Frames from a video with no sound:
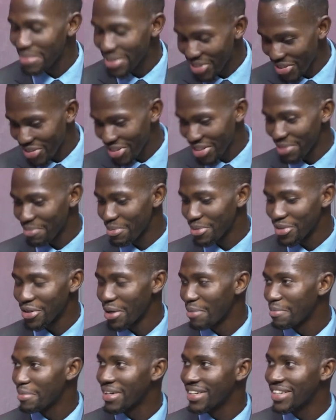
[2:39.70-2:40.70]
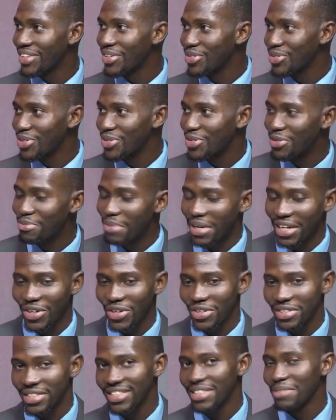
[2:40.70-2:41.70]
me to just push up and also do my
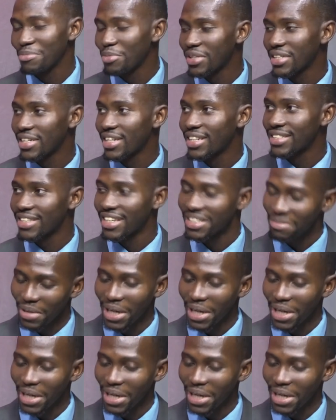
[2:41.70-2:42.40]
courses in political science.